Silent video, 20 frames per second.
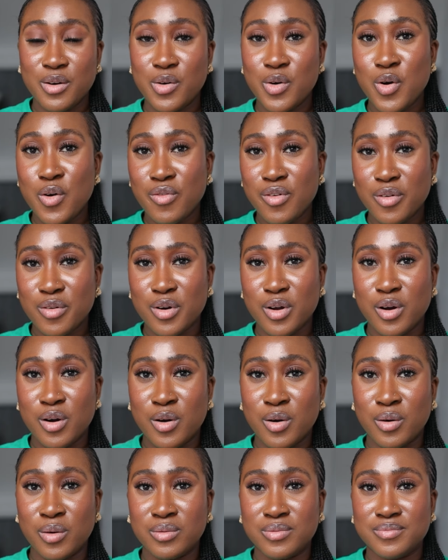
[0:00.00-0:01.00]

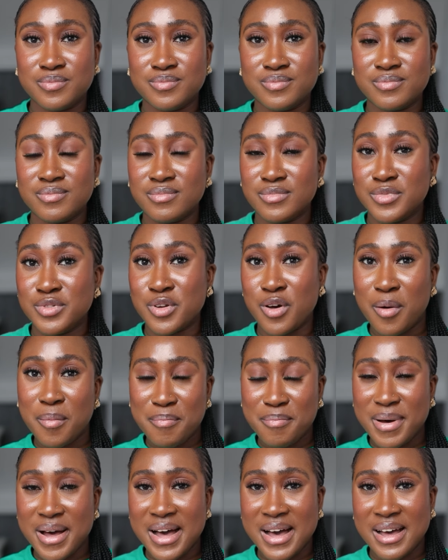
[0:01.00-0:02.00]
Overall,
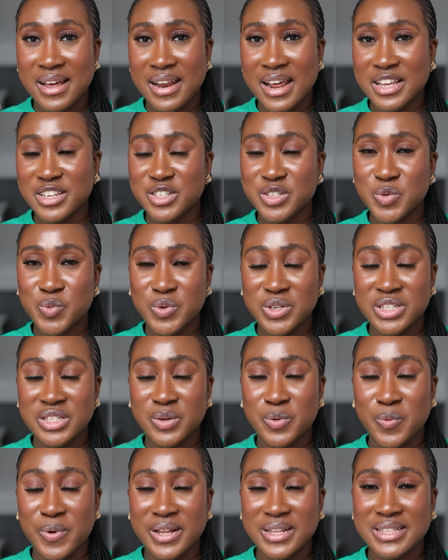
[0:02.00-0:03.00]
not bad. I just wish
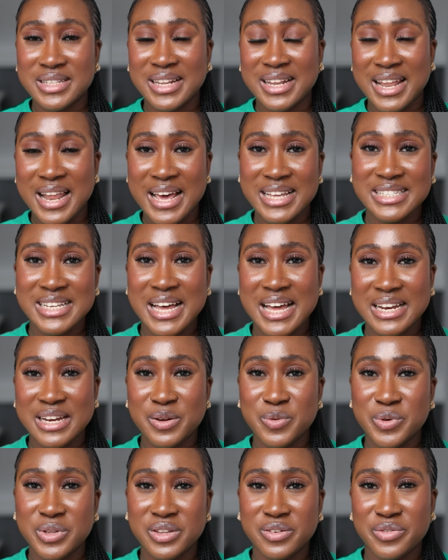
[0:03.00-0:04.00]
they went
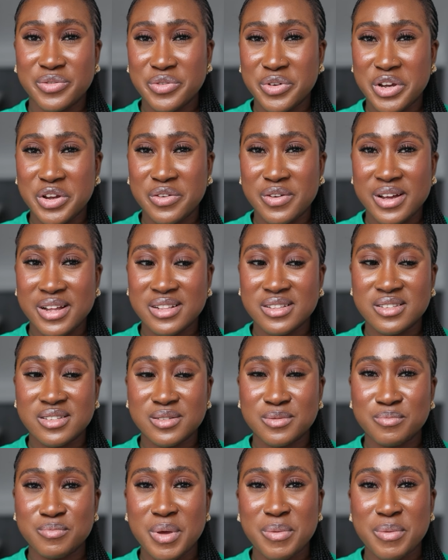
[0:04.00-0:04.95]
light-handed with the fragrance.